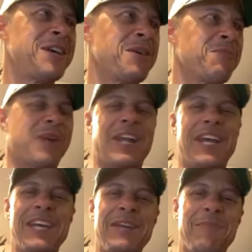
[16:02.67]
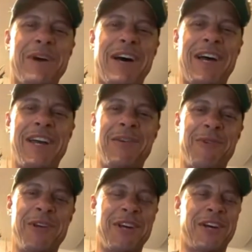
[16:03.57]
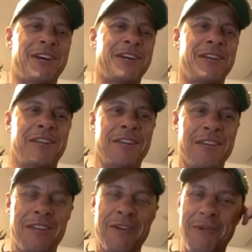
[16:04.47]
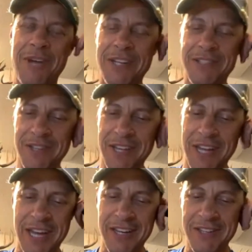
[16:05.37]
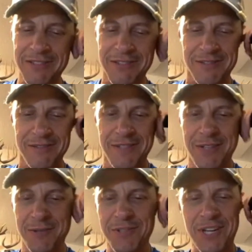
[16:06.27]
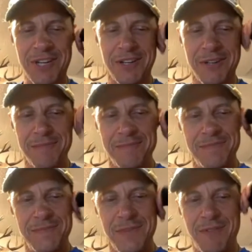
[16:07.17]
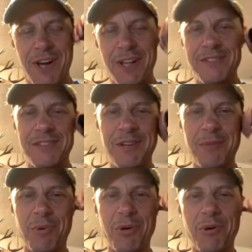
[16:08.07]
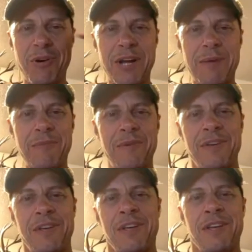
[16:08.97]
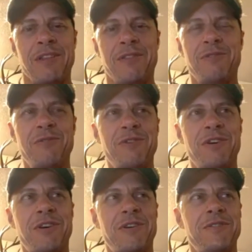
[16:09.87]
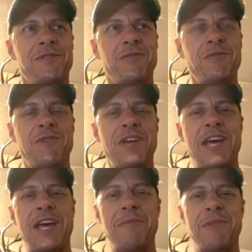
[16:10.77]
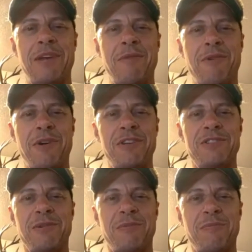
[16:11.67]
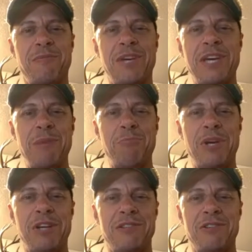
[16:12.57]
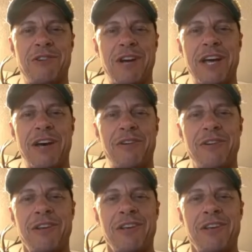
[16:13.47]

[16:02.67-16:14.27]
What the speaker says: but I like getting behind it. We actually had this. It was like a volunteer program through the rehab, and they wanted some guinea pigs to try out